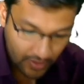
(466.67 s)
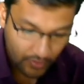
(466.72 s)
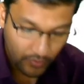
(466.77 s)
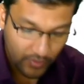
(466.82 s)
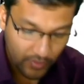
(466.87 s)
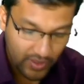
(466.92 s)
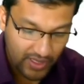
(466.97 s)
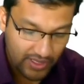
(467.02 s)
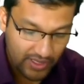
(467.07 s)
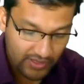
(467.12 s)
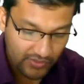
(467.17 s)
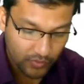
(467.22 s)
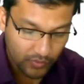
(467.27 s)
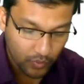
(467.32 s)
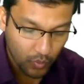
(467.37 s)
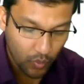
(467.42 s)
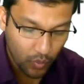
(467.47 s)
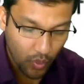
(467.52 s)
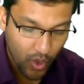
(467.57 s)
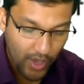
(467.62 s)
whereas
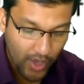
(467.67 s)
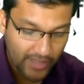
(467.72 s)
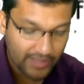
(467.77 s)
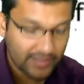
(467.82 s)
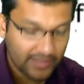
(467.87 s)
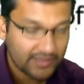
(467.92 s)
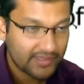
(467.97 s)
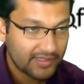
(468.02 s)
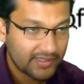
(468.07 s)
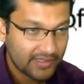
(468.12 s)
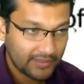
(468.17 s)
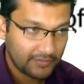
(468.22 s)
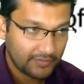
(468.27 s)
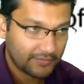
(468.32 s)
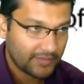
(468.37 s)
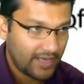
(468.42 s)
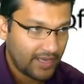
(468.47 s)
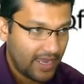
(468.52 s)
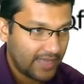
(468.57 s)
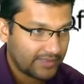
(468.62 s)
1
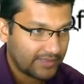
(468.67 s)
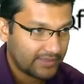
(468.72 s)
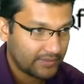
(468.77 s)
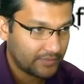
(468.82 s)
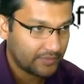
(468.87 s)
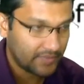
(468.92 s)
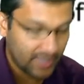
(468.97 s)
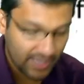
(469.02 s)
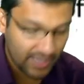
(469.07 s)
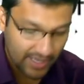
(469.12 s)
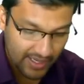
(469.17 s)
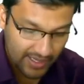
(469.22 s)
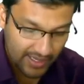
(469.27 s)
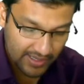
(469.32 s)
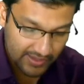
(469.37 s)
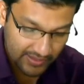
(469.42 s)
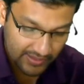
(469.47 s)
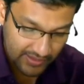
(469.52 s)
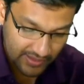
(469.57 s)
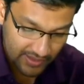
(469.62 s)
silver atom
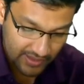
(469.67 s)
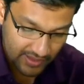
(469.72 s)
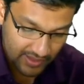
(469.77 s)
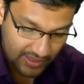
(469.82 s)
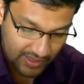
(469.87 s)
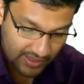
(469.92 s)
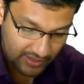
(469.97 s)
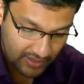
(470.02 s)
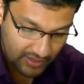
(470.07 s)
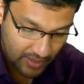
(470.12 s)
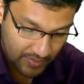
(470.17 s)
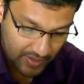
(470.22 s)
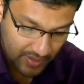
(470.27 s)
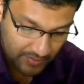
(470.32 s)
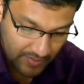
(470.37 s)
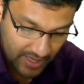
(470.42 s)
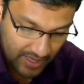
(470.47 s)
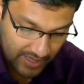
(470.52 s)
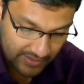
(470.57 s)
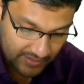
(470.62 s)
has an atomic
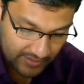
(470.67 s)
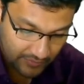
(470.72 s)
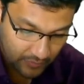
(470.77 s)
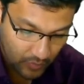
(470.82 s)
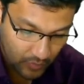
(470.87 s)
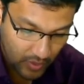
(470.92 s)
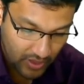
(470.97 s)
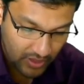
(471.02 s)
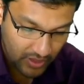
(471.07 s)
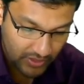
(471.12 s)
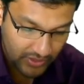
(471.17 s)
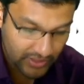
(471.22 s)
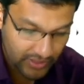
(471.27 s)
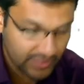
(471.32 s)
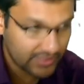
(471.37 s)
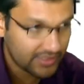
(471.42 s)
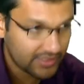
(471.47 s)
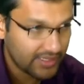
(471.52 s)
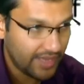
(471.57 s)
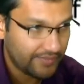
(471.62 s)
mass of
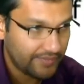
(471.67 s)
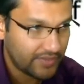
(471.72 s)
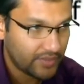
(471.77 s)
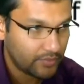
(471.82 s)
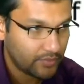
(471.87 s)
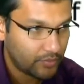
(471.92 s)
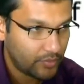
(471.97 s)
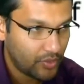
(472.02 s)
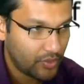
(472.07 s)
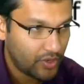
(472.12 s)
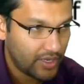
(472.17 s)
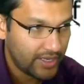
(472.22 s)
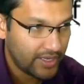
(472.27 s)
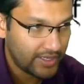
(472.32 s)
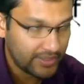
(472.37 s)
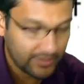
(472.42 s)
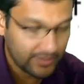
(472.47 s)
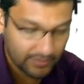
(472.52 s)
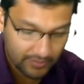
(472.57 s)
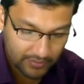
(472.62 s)

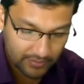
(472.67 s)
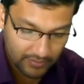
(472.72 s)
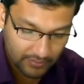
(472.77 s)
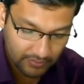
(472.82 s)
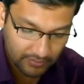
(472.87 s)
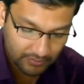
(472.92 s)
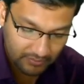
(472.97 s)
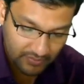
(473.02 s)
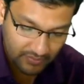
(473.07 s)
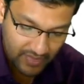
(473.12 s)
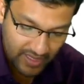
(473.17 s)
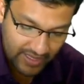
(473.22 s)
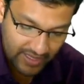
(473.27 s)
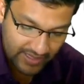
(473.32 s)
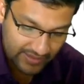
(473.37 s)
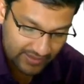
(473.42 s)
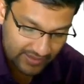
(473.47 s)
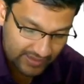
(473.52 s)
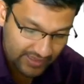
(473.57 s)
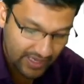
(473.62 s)

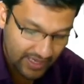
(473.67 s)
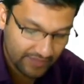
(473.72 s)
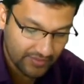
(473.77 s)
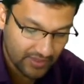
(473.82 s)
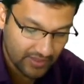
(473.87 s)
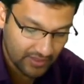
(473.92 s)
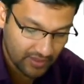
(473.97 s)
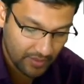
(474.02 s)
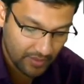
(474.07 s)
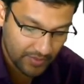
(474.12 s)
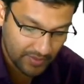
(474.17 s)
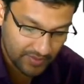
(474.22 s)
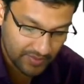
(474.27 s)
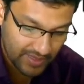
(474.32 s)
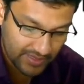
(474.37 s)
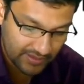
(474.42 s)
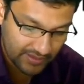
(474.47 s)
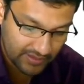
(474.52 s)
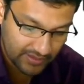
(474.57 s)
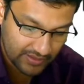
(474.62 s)
107.87 atomic
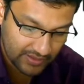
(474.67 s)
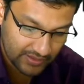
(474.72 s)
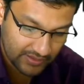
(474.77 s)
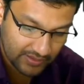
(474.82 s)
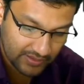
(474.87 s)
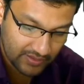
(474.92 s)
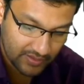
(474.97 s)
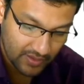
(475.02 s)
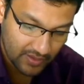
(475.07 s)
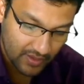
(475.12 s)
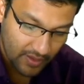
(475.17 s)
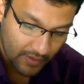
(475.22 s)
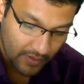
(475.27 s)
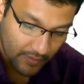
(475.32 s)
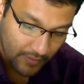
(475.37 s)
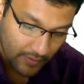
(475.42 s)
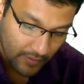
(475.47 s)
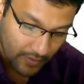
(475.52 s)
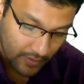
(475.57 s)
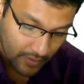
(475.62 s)
mass units.
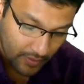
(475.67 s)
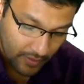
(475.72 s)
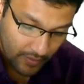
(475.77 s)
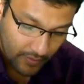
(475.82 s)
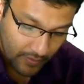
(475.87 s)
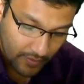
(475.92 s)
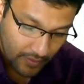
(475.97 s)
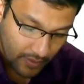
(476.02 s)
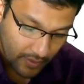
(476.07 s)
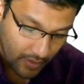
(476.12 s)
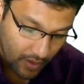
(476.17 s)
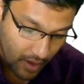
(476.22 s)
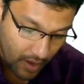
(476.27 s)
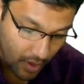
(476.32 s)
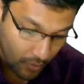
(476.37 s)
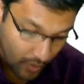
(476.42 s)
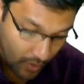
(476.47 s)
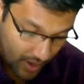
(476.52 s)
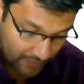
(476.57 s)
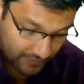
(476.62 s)

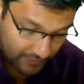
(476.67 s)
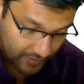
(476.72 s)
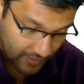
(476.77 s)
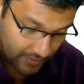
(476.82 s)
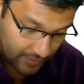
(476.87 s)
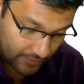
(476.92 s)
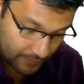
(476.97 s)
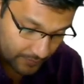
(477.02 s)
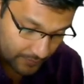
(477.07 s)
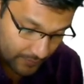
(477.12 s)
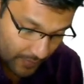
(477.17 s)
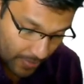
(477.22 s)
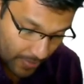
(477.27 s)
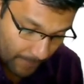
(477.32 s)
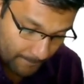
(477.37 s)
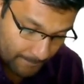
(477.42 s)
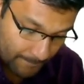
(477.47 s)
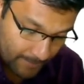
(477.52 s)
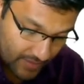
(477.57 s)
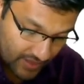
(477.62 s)
However,
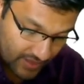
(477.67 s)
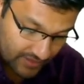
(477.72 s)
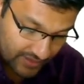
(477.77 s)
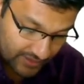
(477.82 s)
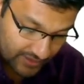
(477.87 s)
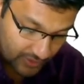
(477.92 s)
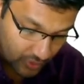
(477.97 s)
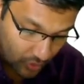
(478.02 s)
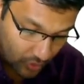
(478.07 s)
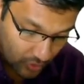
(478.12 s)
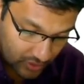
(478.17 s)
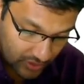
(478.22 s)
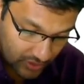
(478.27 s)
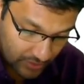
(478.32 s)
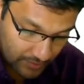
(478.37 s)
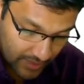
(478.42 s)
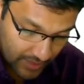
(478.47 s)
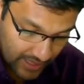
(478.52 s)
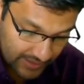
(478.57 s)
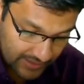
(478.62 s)
their total
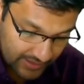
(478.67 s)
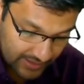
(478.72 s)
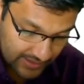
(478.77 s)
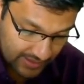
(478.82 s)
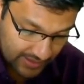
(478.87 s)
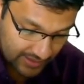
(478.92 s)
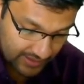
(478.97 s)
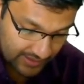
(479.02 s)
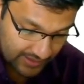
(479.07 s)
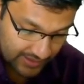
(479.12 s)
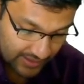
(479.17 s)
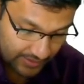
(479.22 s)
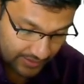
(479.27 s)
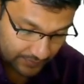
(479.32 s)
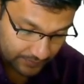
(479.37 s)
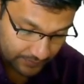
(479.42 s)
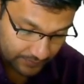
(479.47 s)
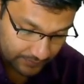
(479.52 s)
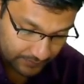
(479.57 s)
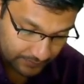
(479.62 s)
masses are the same,